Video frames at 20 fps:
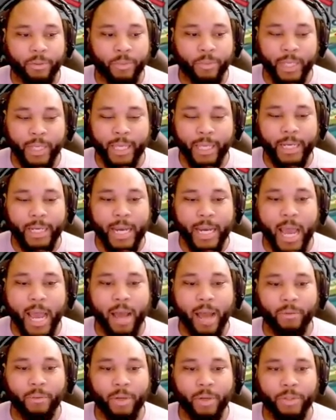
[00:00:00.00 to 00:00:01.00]
We
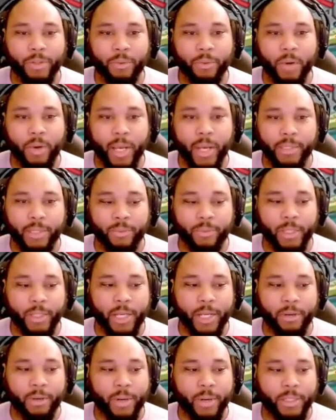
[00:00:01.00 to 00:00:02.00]
cannot run the race with
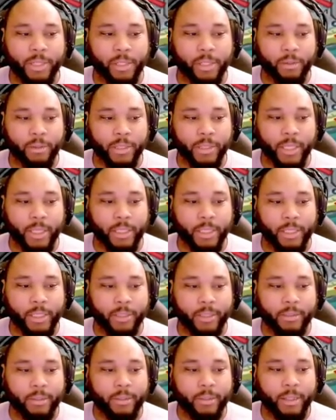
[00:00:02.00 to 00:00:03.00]
gear ratios like
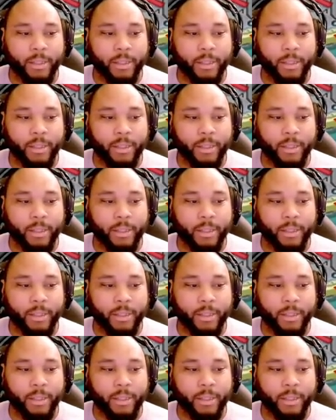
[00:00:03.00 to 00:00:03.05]
this.